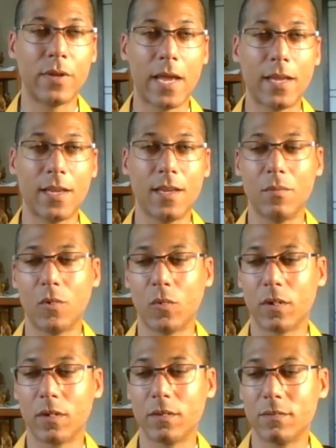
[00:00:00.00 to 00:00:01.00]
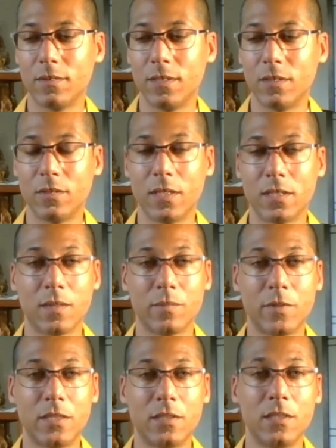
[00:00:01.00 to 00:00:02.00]
name, or does
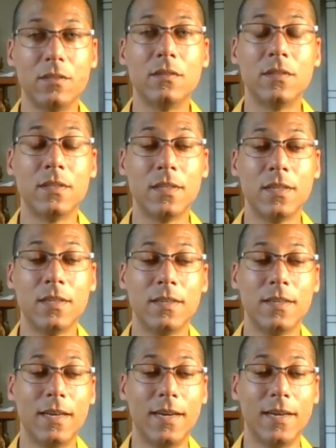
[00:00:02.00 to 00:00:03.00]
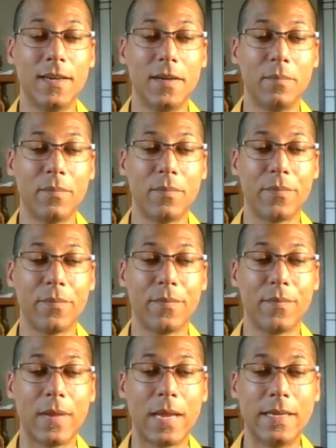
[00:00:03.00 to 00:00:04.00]
something to you, um,
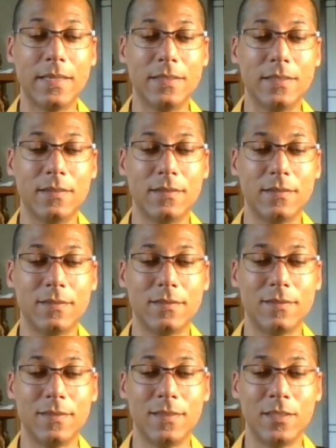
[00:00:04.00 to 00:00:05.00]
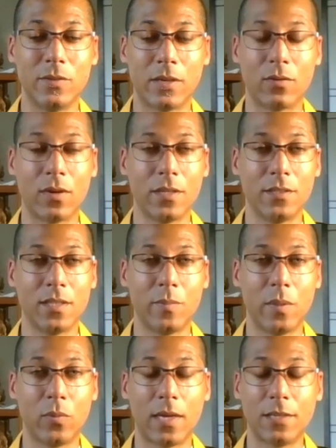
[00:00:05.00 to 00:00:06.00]
and later on you tell
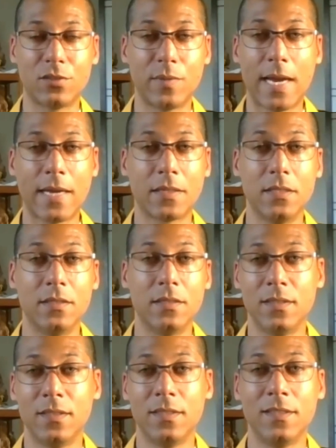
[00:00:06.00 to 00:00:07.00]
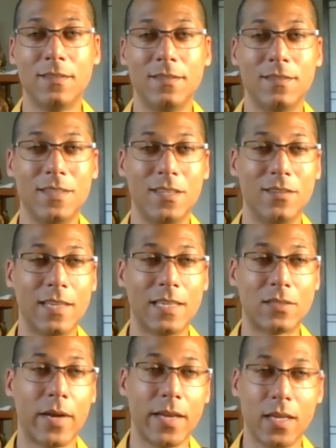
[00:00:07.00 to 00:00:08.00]
people, I just reacted. That's
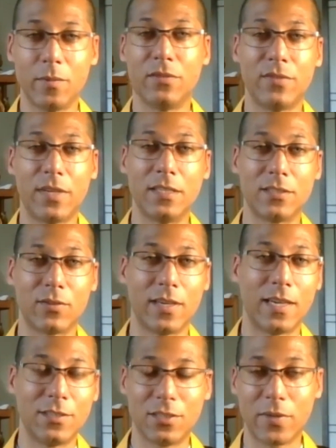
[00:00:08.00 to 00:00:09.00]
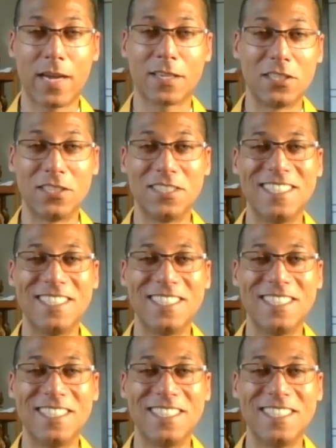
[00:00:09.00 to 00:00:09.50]
why I hit him in the face, right? I just reacted.